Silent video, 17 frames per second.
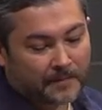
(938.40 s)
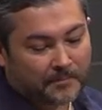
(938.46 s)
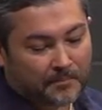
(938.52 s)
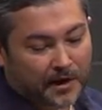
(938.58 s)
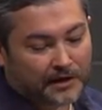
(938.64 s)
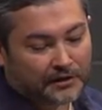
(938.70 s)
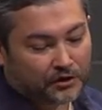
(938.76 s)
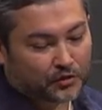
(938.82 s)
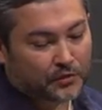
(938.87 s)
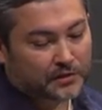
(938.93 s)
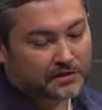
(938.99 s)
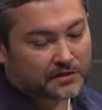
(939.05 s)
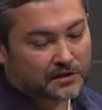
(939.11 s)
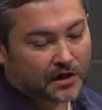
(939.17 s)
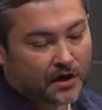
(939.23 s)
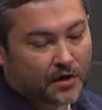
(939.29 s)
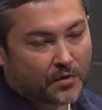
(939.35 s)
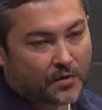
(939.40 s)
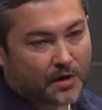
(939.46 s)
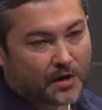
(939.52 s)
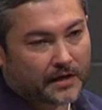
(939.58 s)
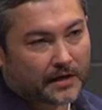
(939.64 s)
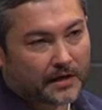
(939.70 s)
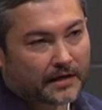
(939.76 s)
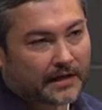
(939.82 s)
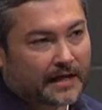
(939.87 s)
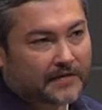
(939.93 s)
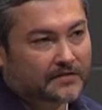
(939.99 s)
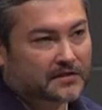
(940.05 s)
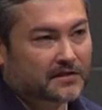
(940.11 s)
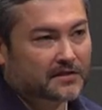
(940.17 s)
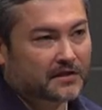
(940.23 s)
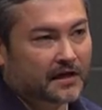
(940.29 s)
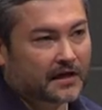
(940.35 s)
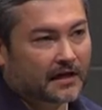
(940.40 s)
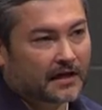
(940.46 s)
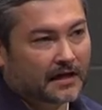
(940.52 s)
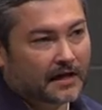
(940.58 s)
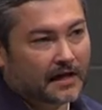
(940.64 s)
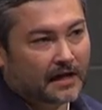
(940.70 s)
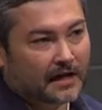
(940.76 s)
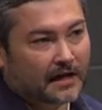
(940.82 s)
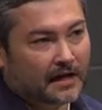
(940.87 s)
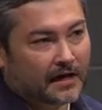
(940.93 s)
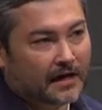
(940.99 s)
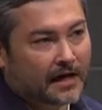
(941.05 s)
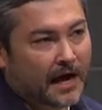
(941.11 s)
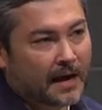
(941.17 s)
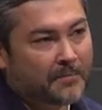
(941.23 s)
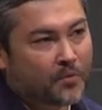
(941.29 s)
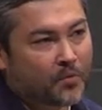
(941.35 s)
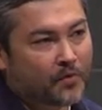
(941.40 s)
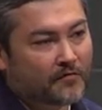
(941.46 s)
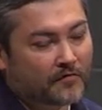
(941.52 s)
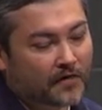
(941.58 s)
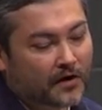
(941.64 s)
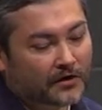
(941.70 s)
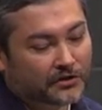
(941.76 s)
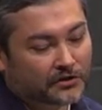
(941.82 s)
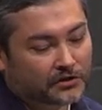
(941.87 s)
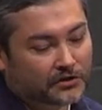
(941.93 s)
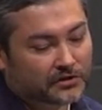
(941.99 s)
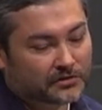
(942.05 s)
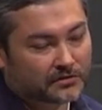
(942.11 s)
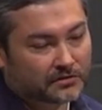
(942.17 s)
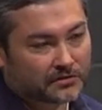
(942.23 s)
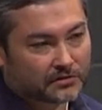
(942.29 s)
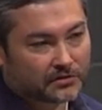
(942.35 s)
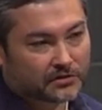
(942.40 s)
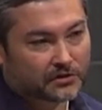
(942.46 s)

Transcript: By doing so, it gave us a couple of advantages.